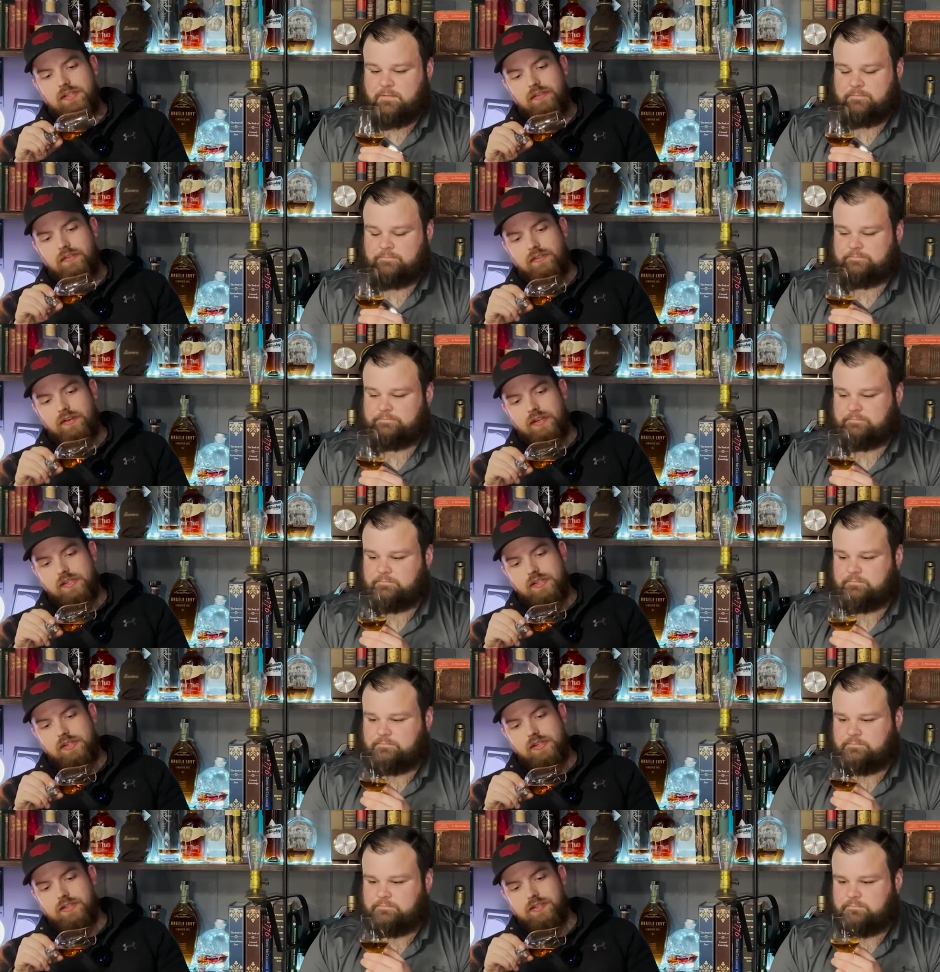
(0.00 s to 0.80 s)
Speaker 1: the
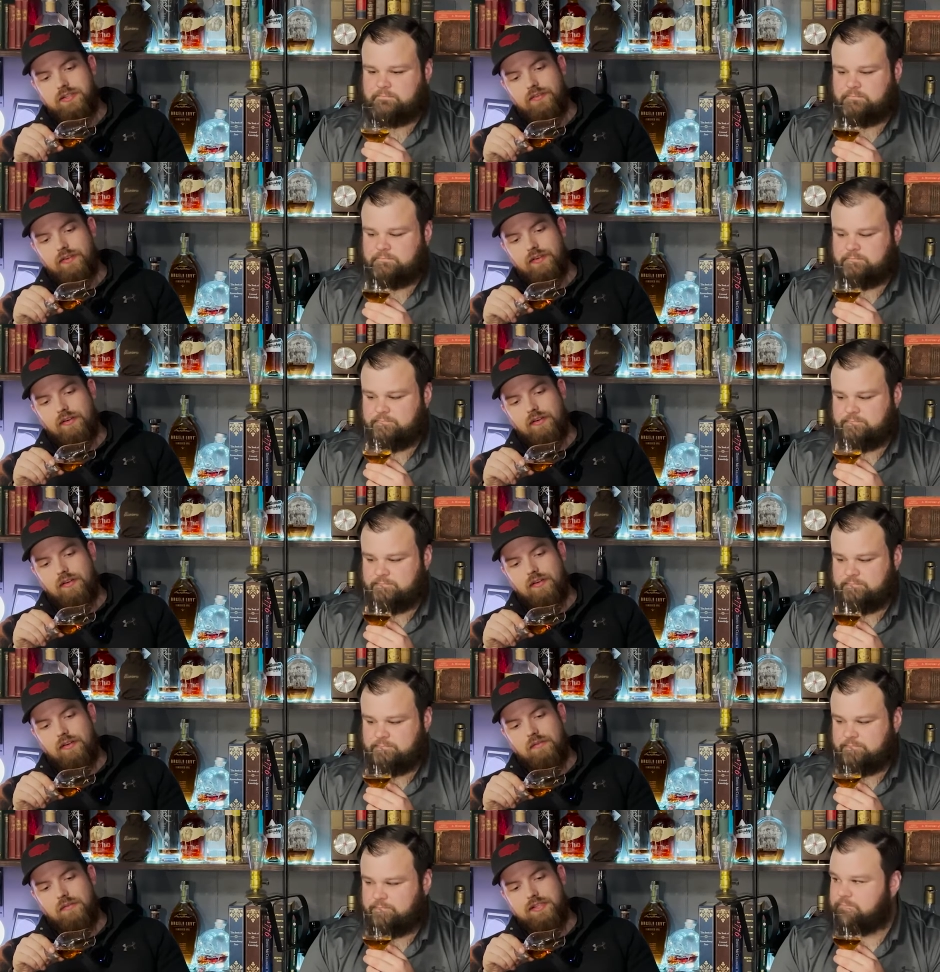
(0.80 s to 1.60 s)
finish, because if I
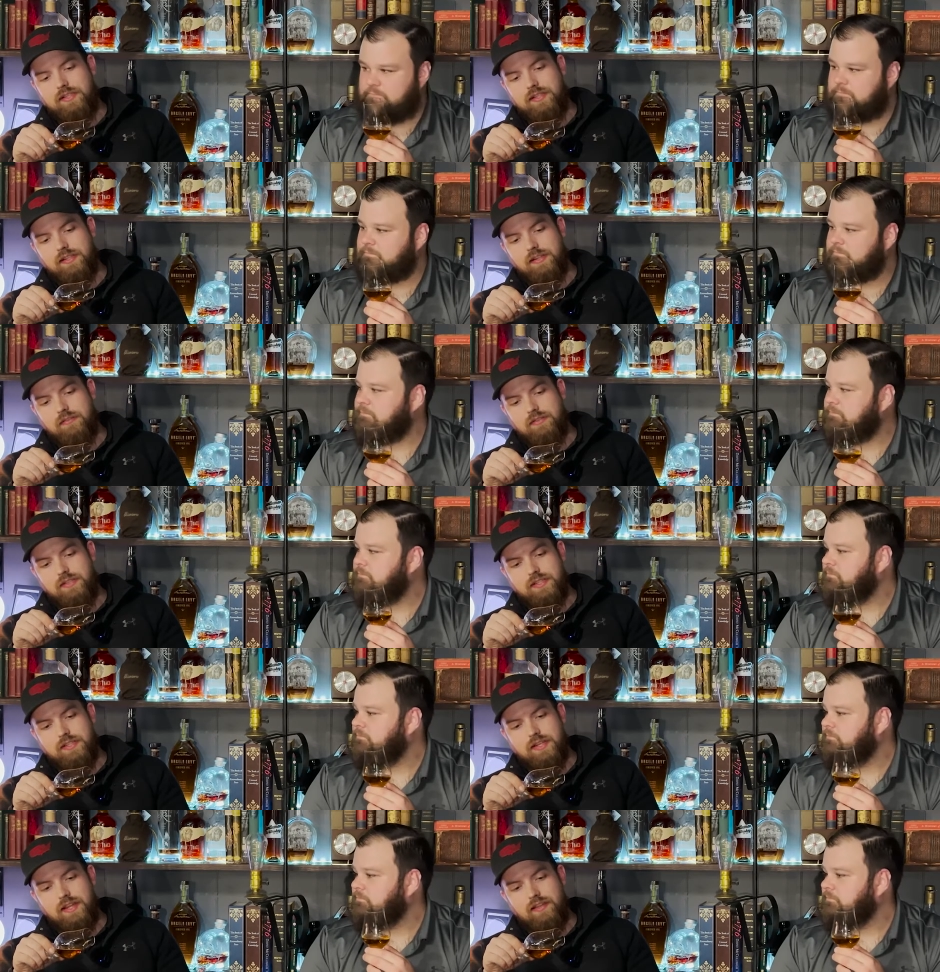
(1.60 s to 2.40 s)
recall, we said there was
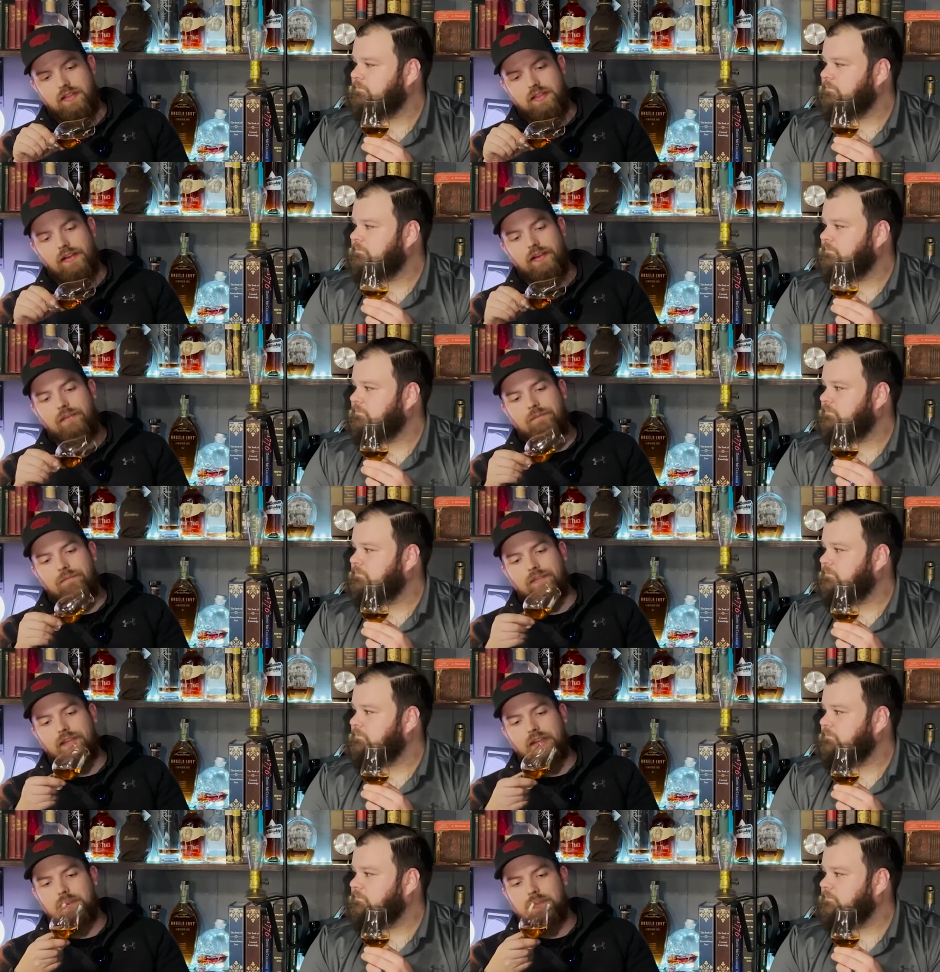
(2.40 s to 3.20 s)
just nothing there.
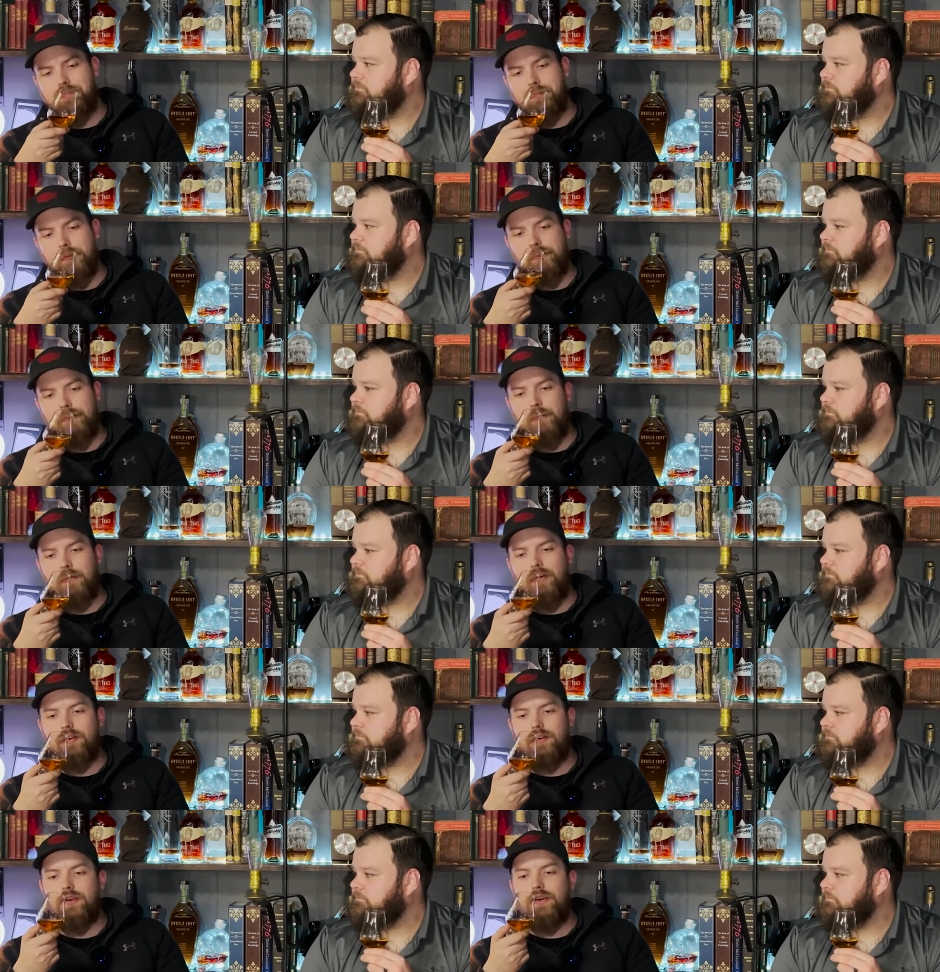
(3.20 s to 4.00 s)
That it was bourbon
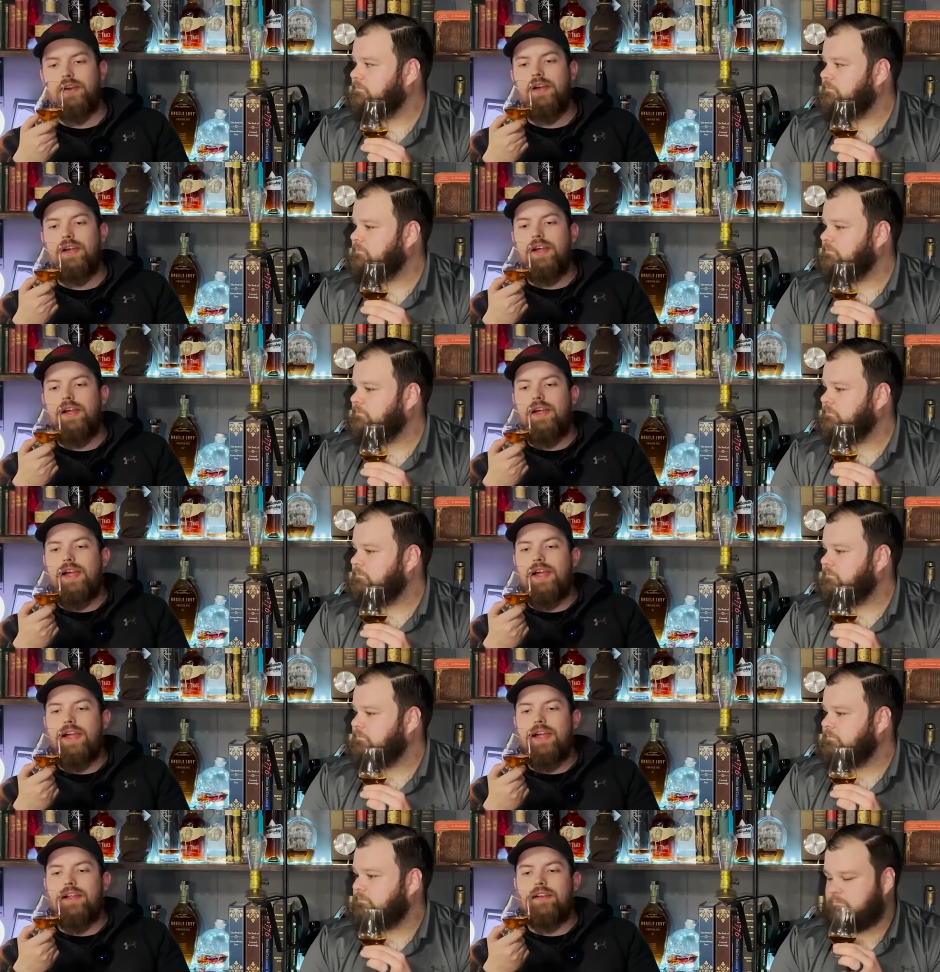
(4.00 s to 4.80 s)
water,
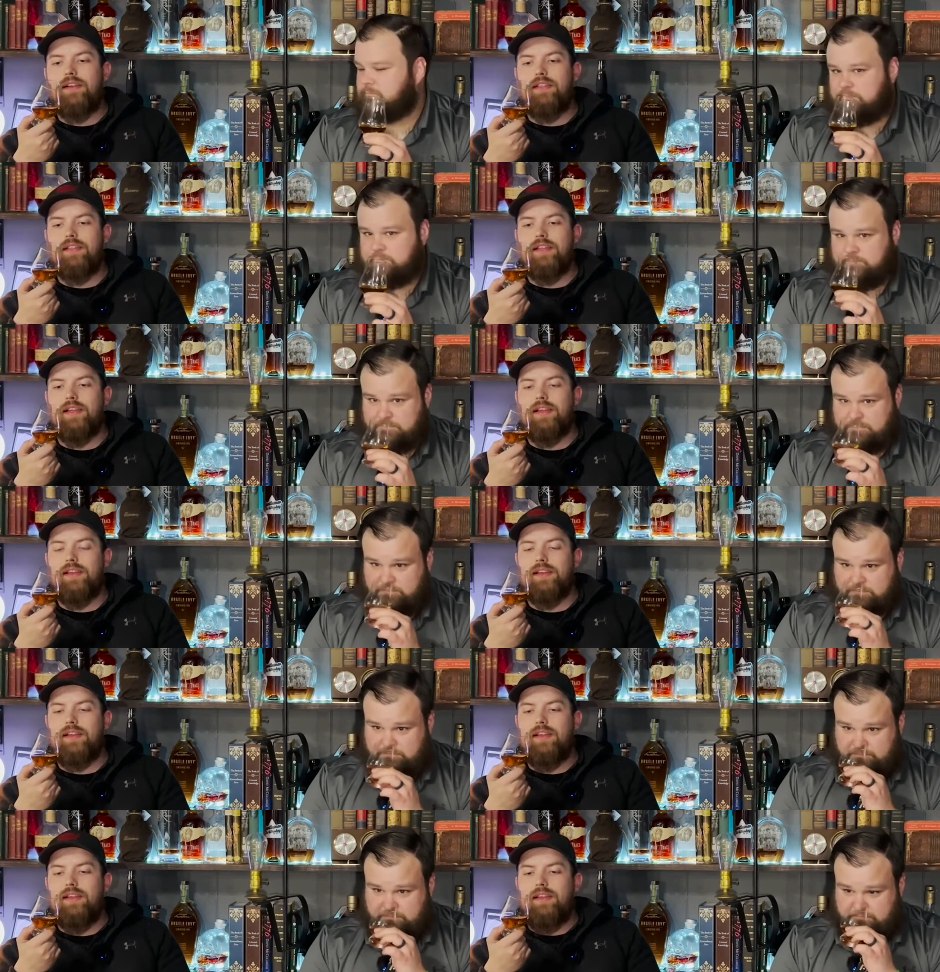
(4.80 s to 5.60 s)
and that
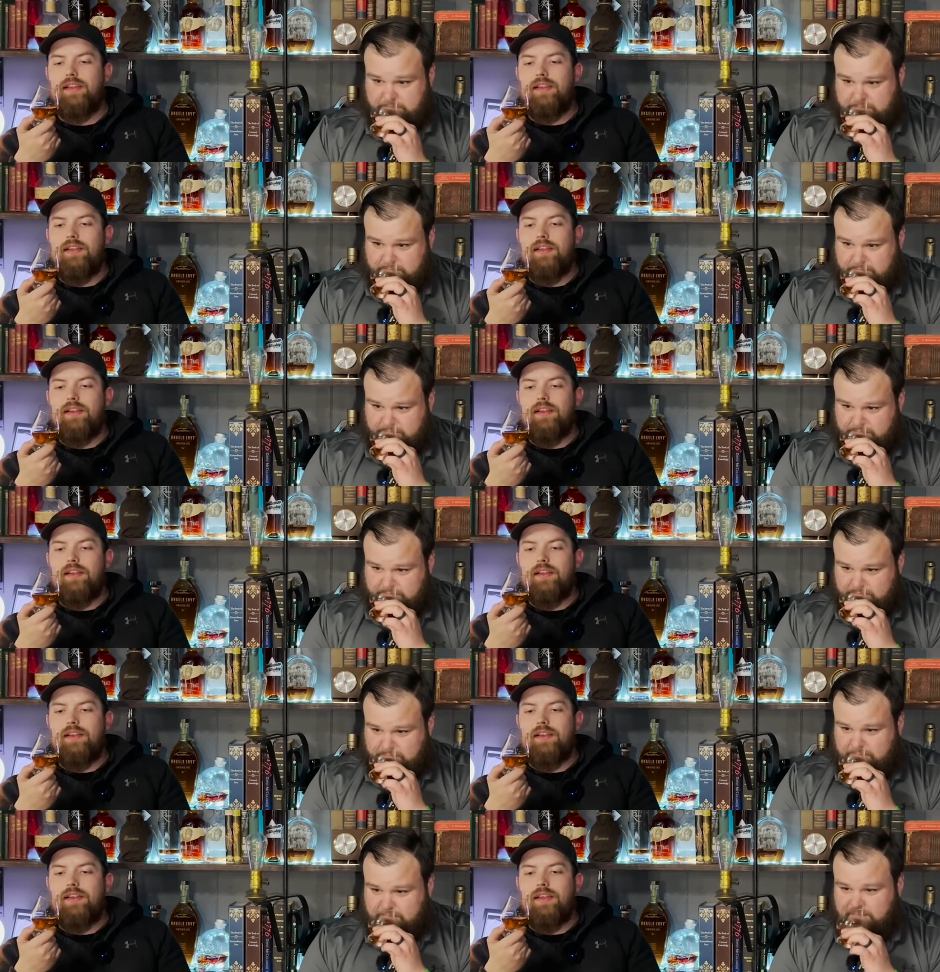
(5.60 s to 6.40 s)

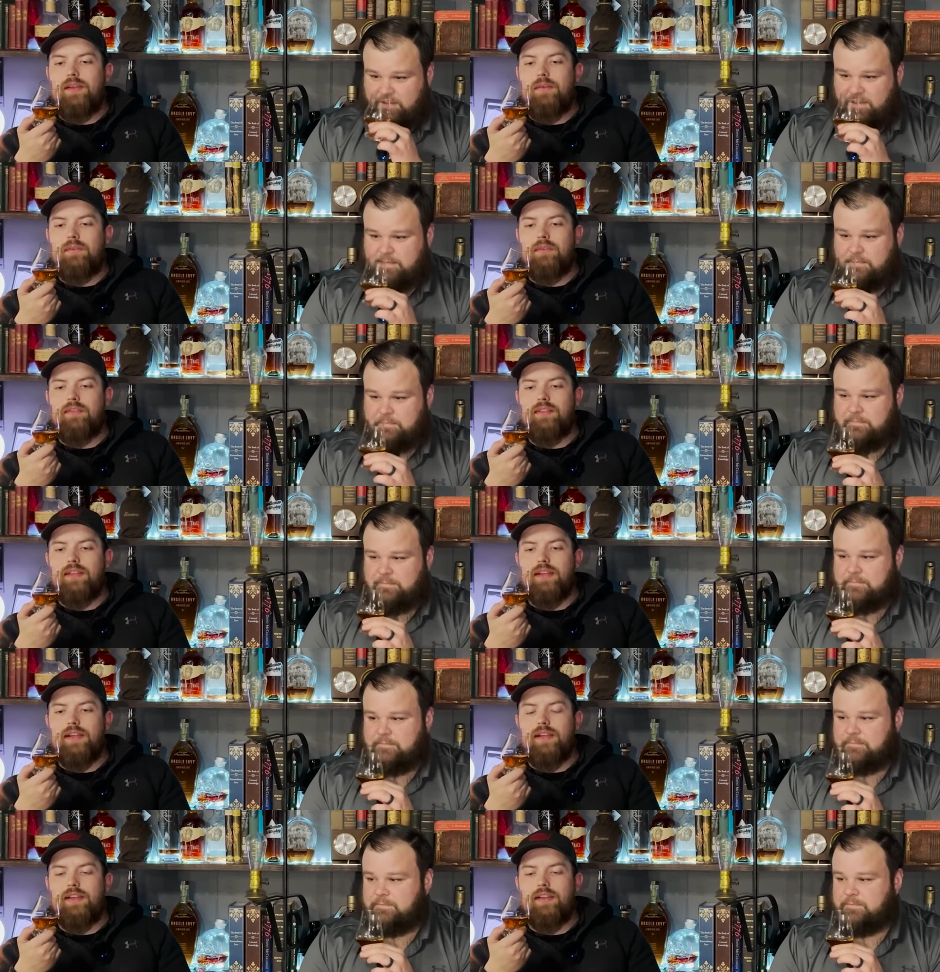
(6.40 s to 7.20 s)
it was
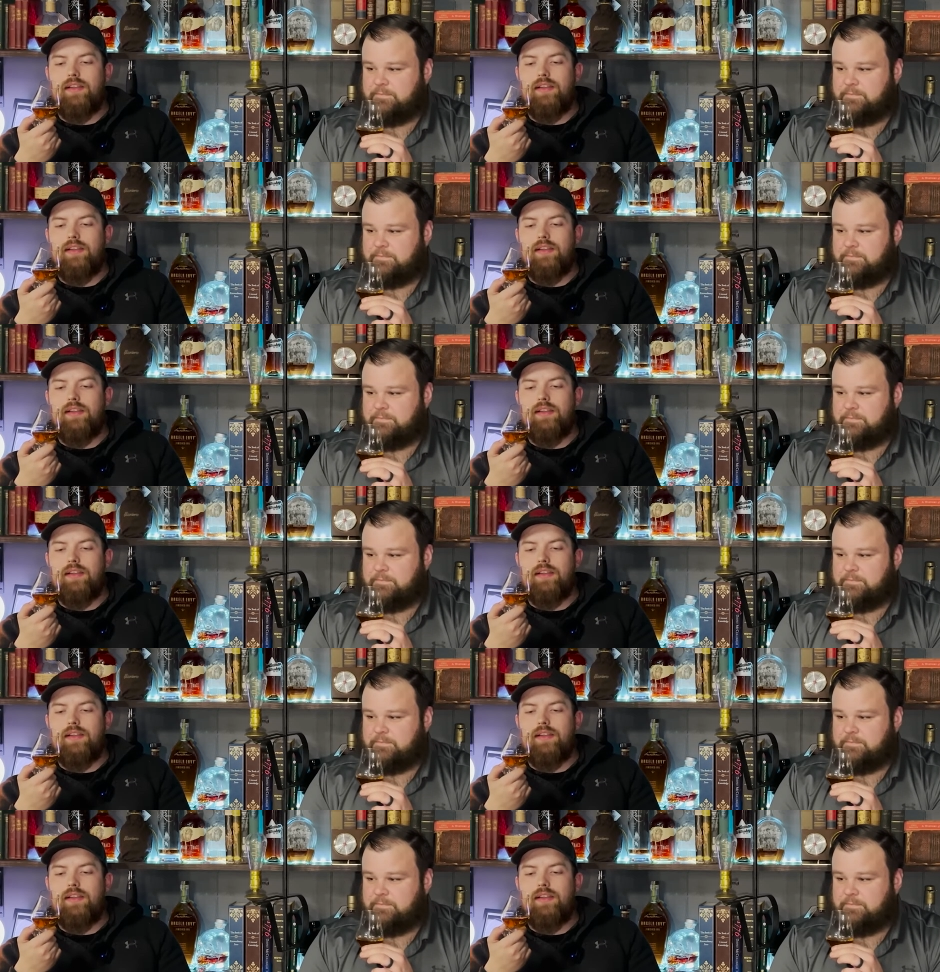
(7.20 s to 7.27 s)
like,